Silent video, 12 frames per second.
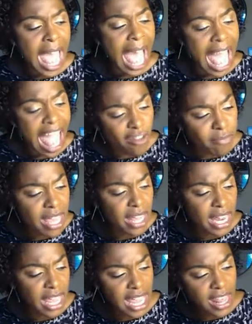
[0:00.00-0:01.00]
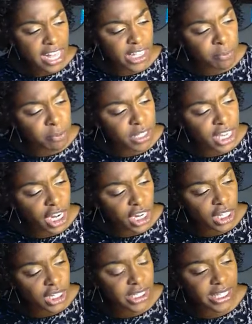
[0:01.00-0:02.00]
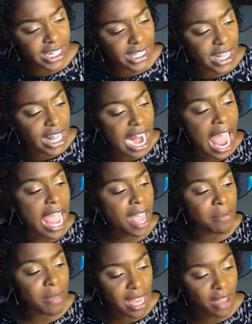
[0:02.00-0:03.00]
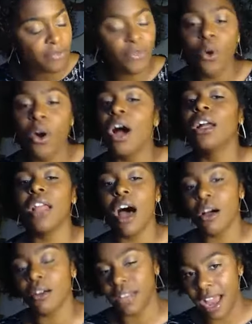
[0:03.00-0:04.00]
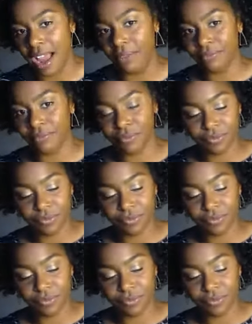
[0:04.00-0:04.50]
I have been in this particular season that I am in for a long time.